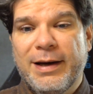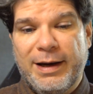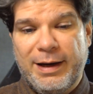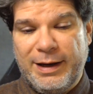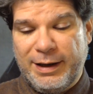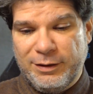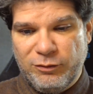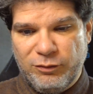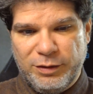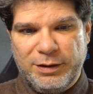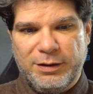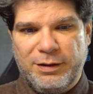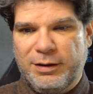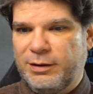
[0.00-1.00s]
and
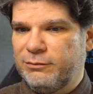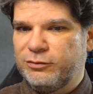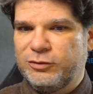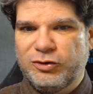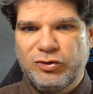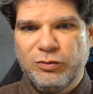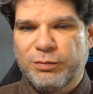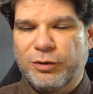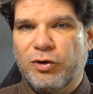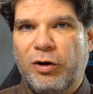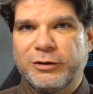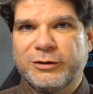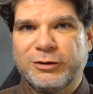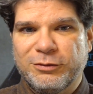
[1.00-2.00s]
with a super
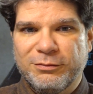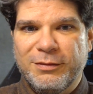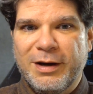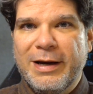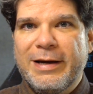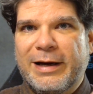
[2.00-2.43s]
awesome